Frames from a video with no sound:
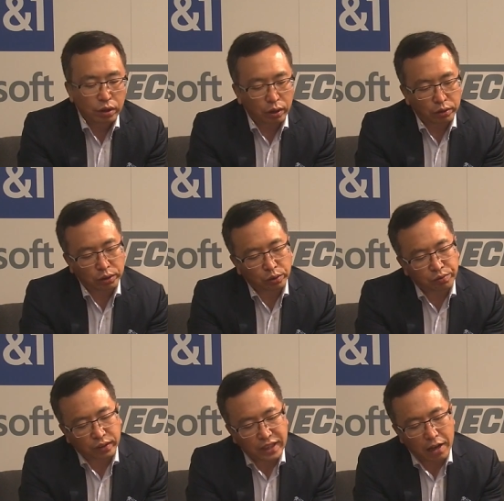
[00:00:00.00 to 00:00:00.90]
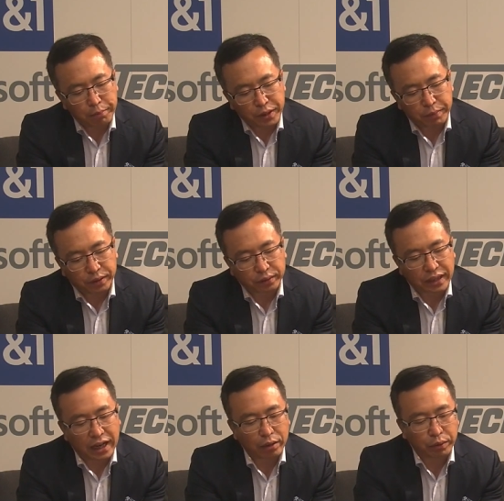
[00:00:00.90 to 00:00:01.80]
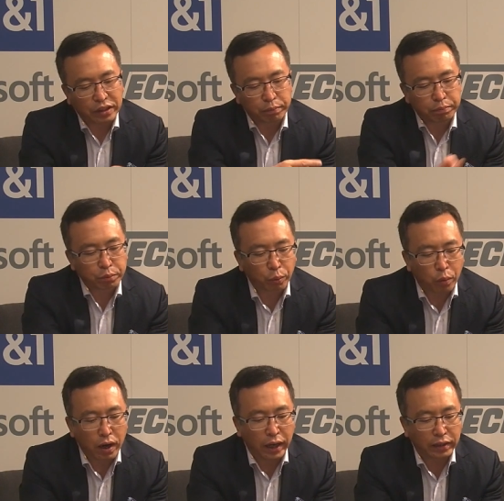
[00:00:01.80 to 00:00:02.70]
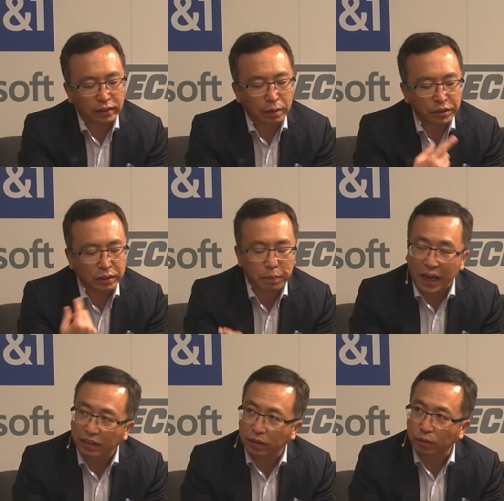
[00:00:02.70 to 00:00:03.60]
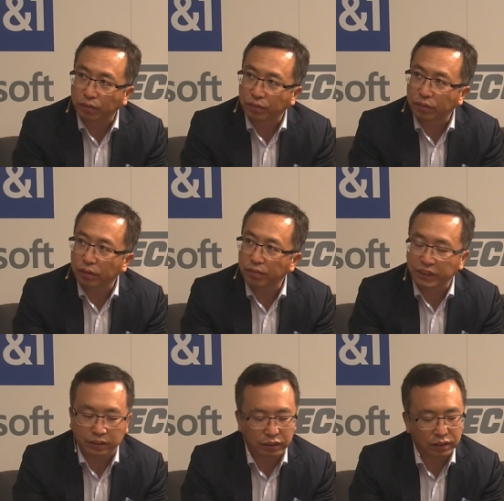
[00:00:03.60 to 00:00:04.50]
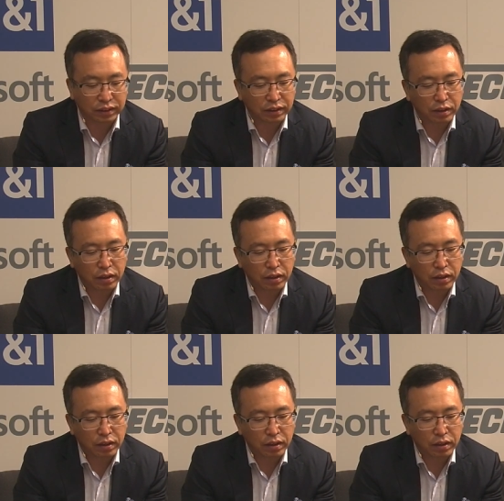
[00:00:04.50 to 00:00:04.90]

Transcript: Also for young people that we provide some special features.